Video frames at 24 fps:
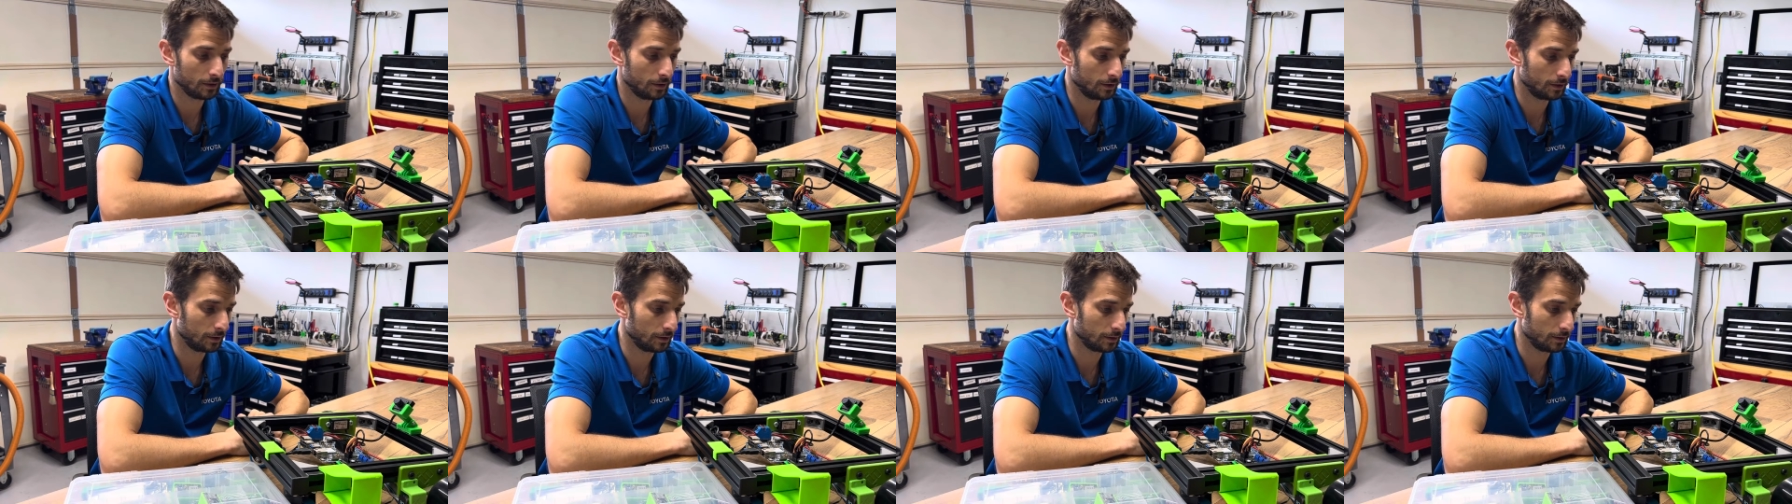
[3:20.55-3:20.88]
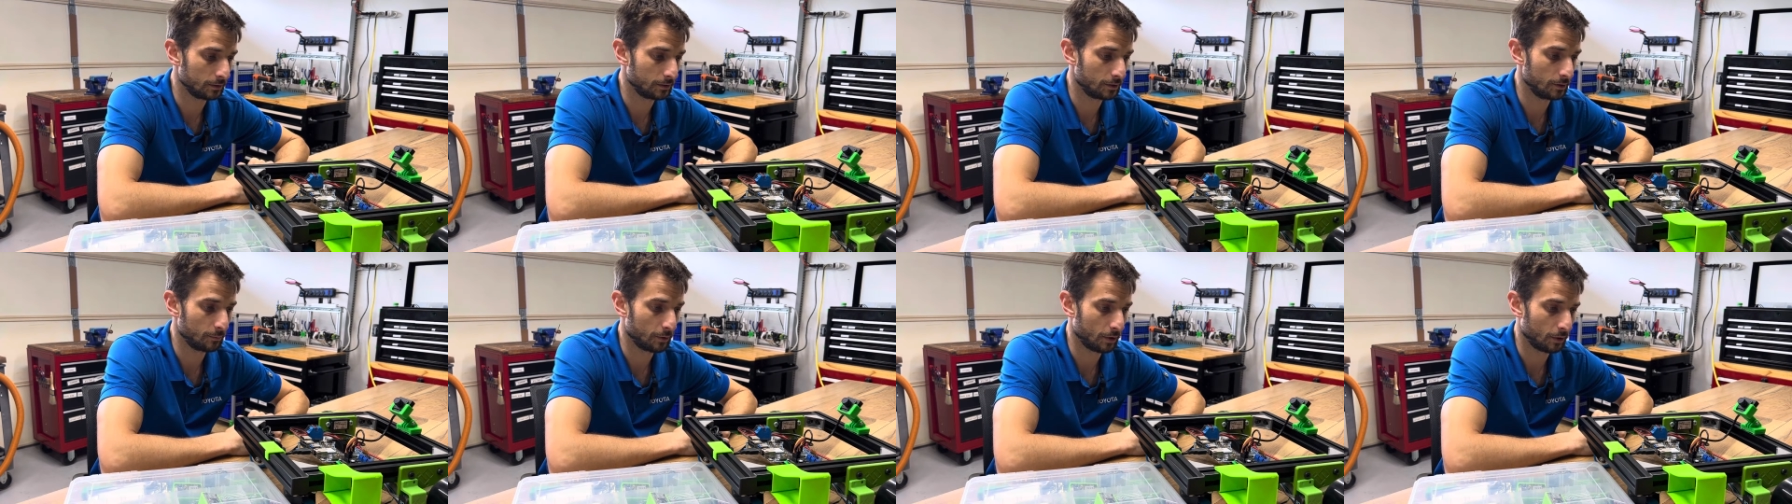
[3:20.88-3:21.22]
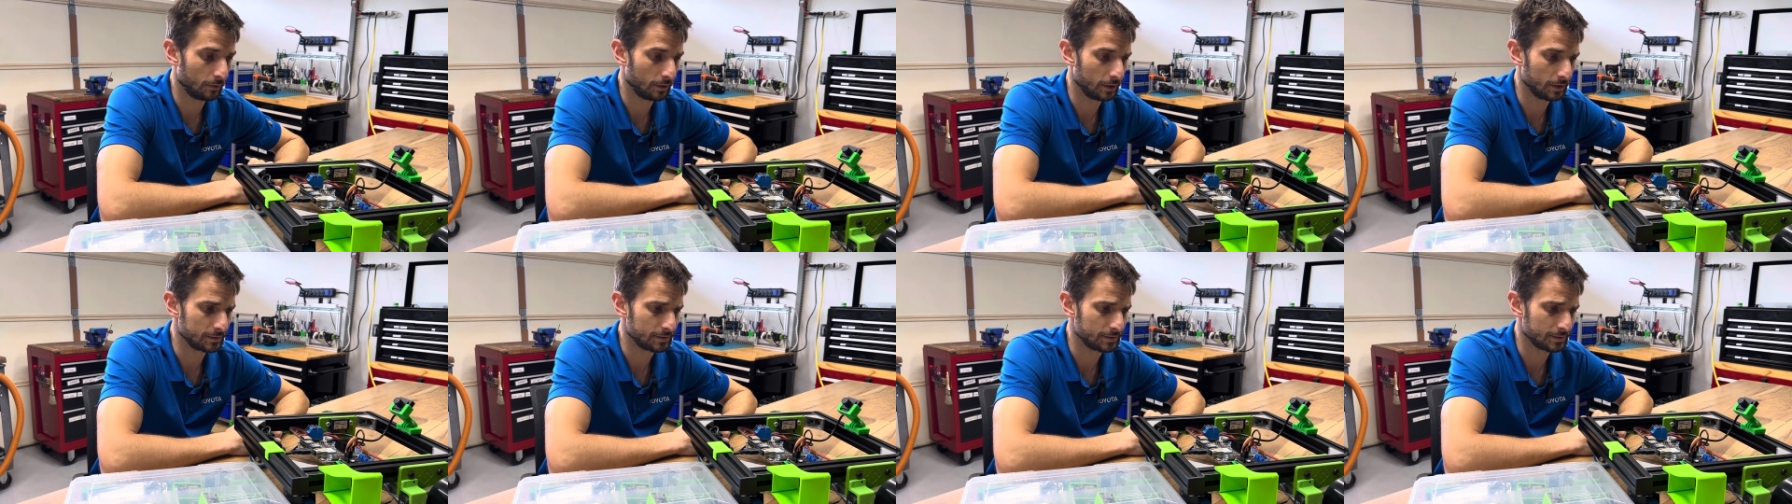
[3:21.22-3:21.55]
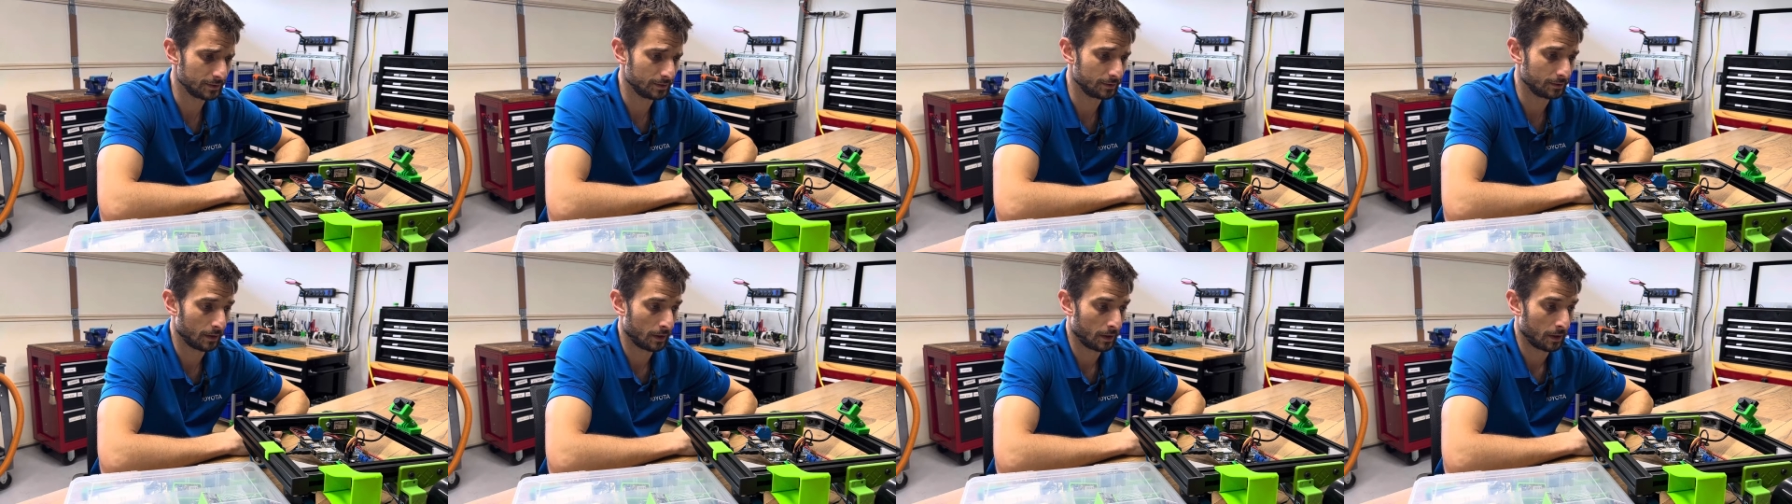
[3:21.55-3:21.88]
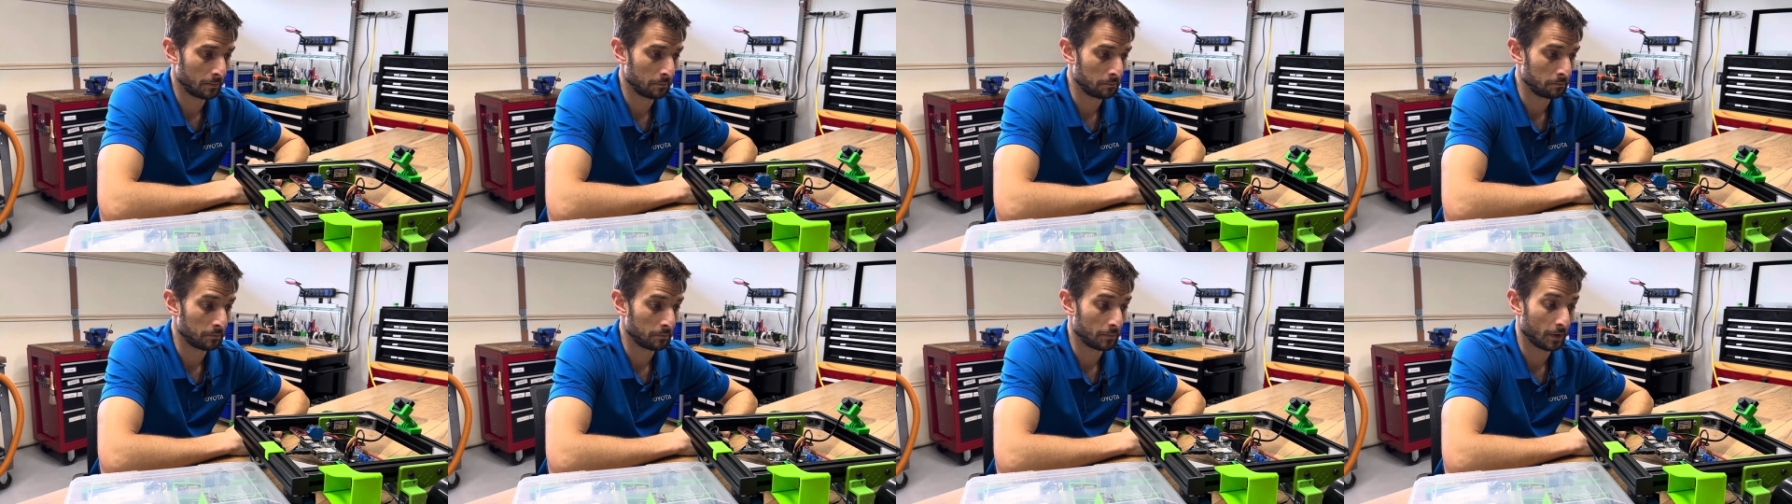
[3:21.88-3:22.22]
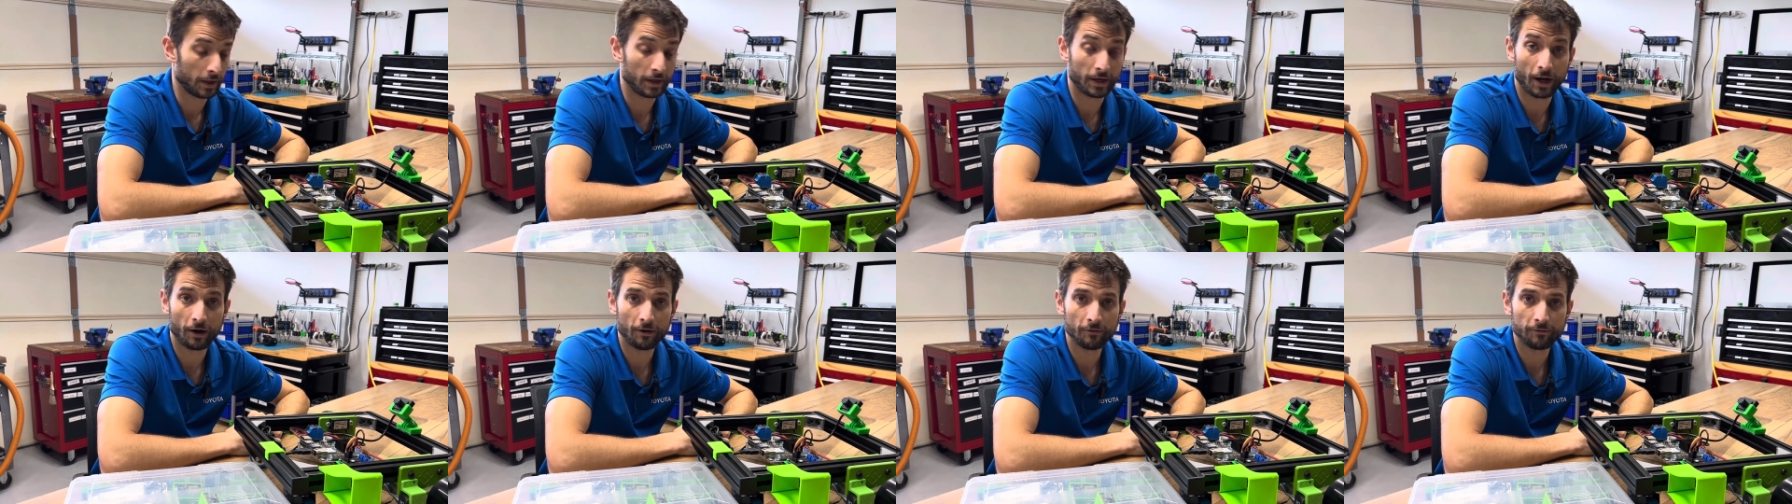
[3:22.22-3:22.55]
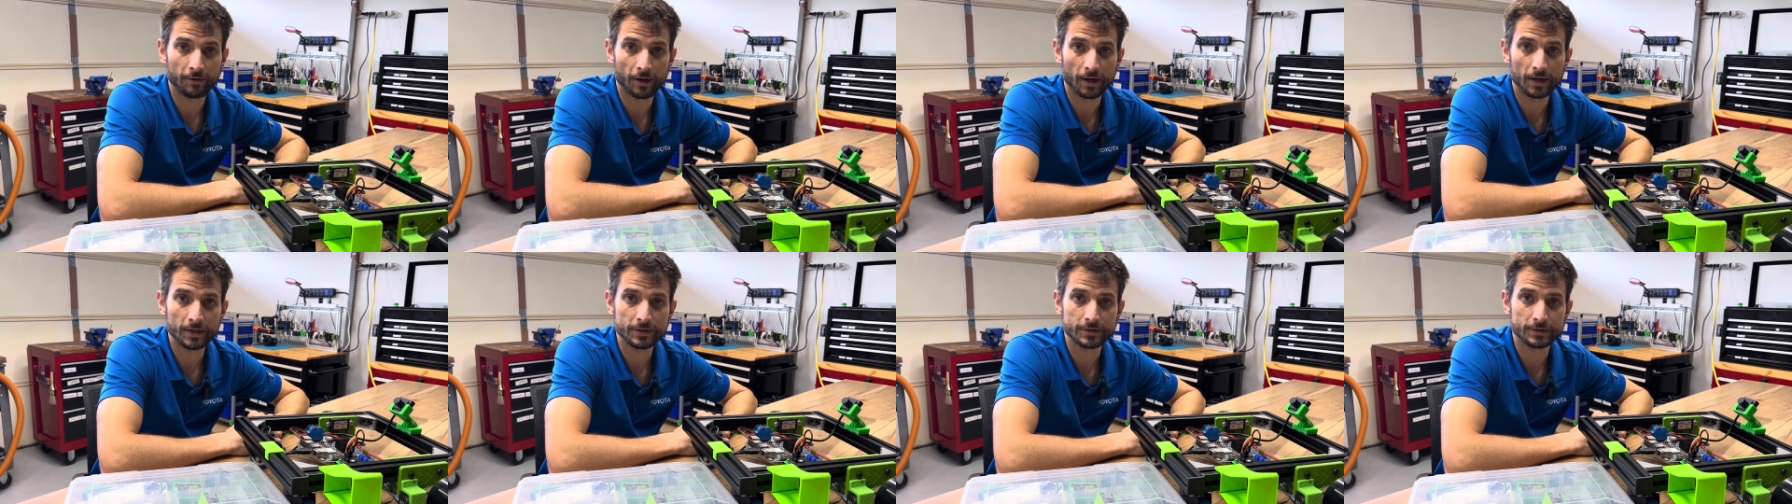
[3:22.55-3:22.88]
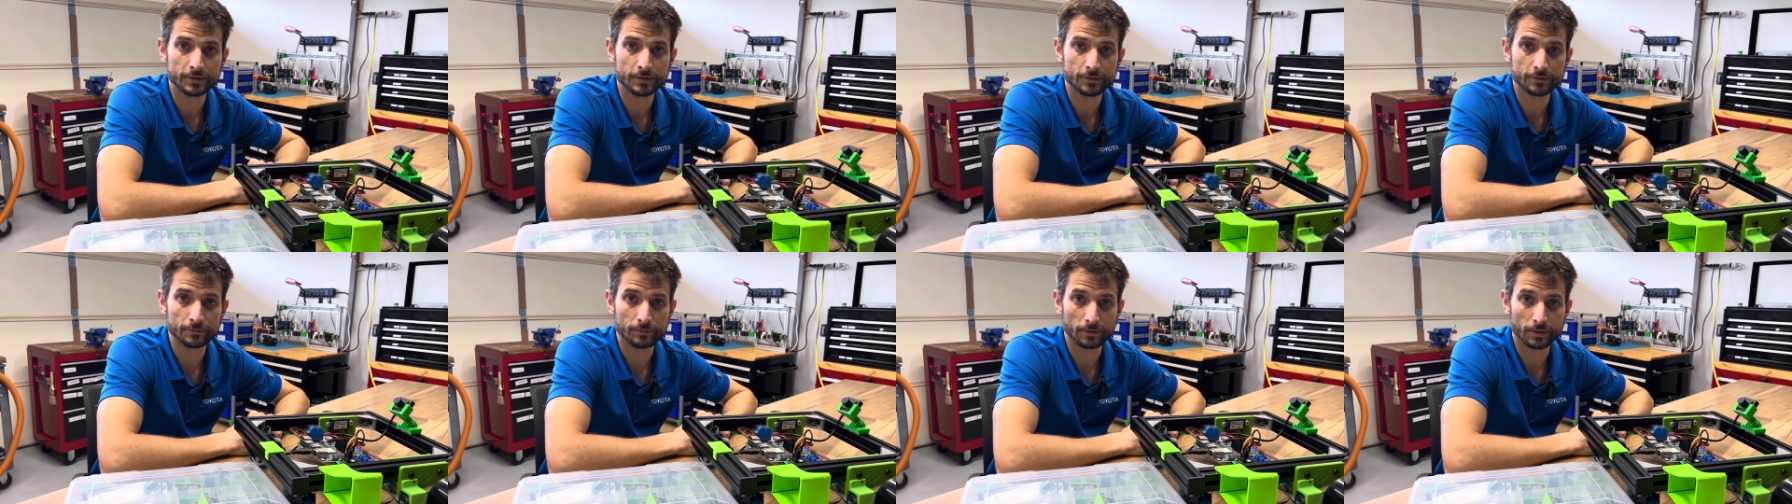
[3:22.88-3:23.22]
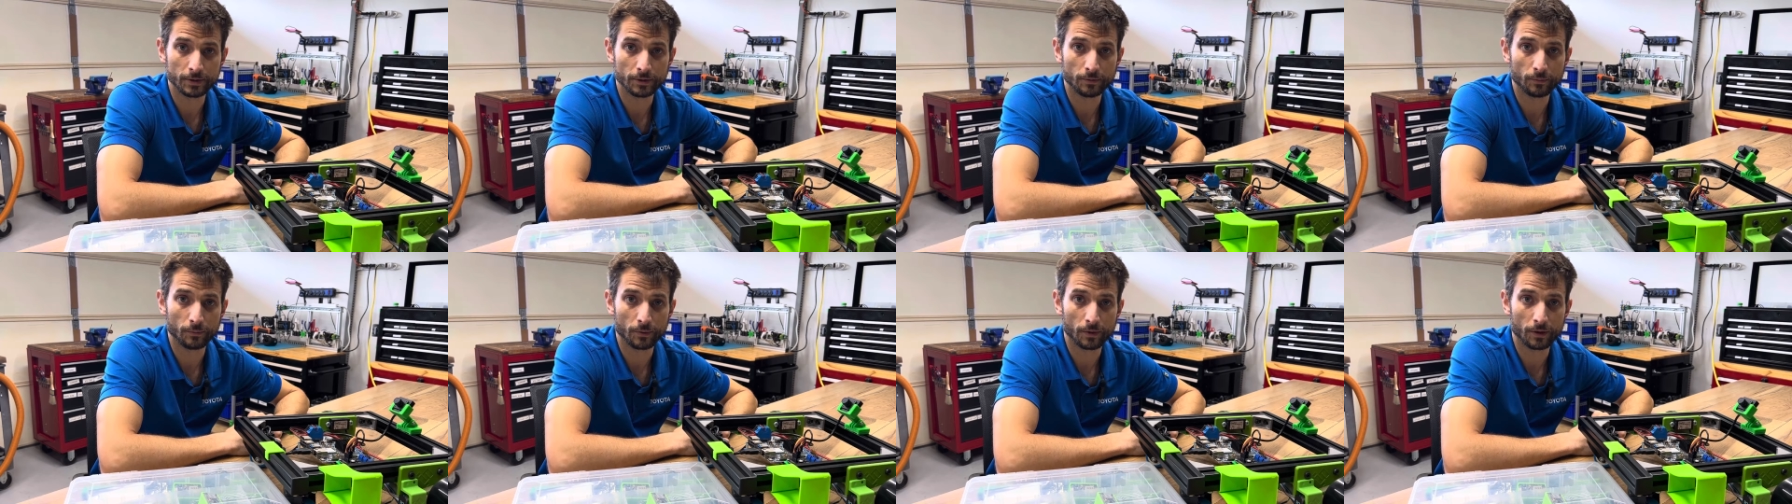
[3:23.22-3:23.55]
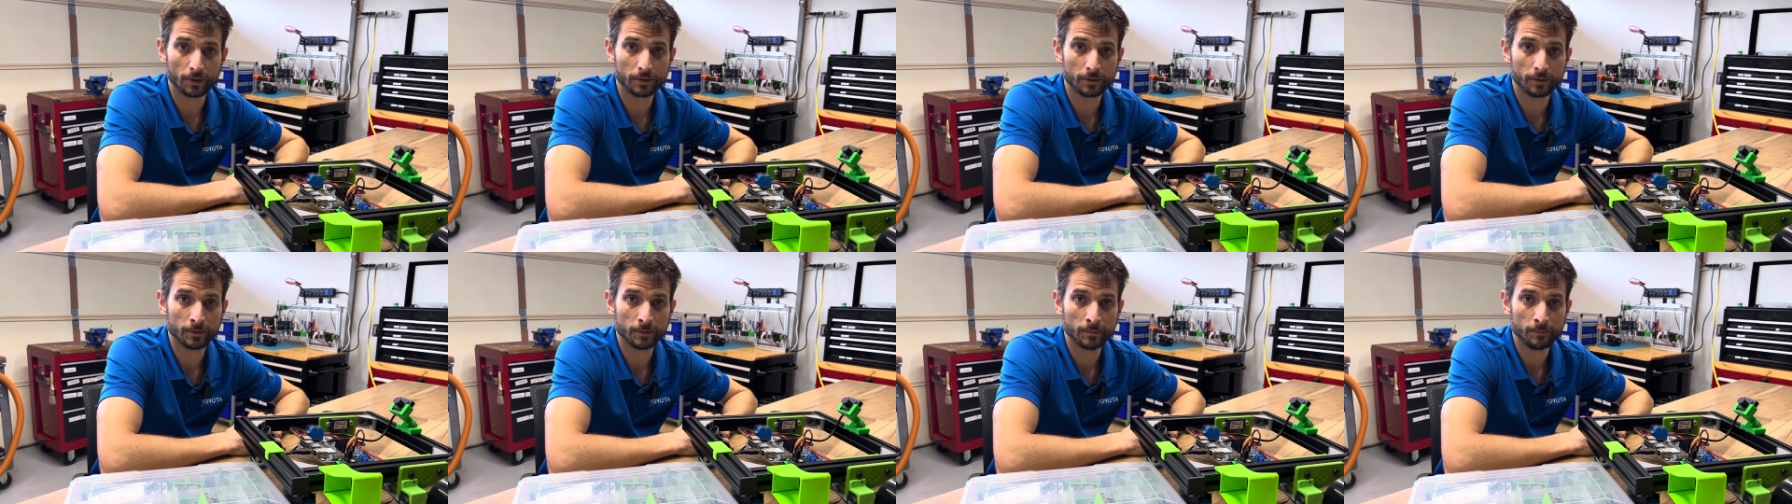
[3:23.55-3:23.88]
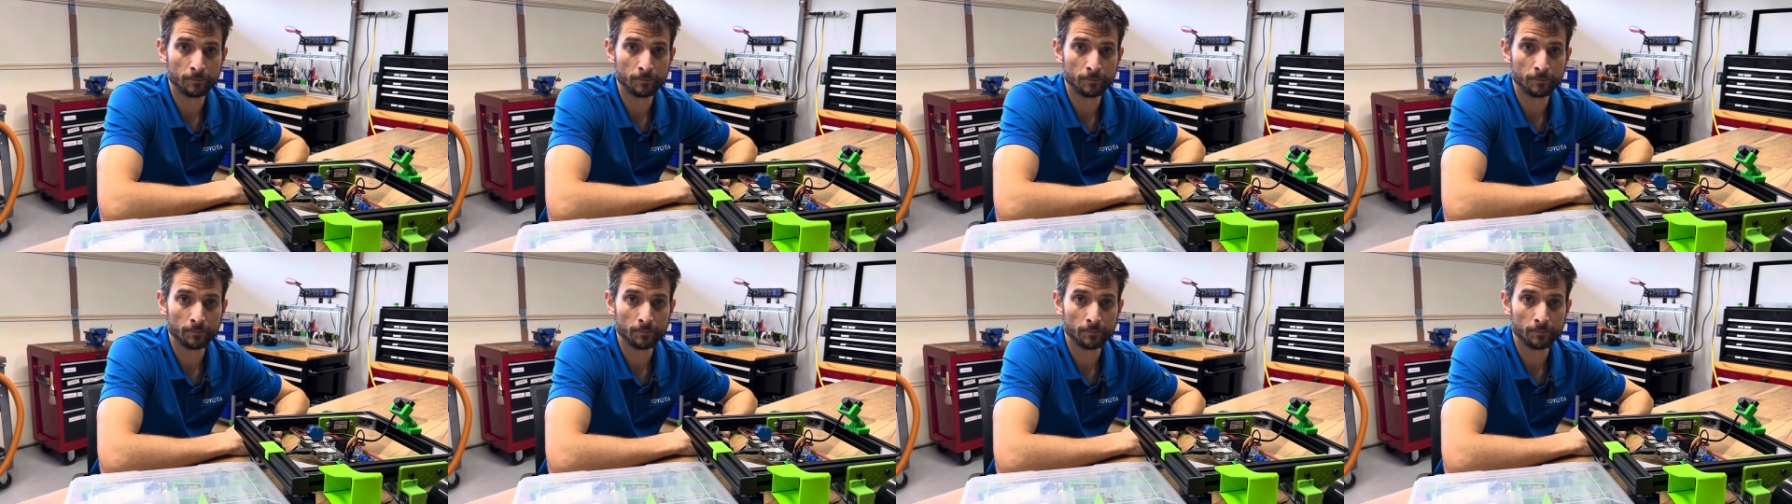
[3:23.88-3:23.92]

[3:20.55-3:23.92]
uh, components, and, and how fasteners really work.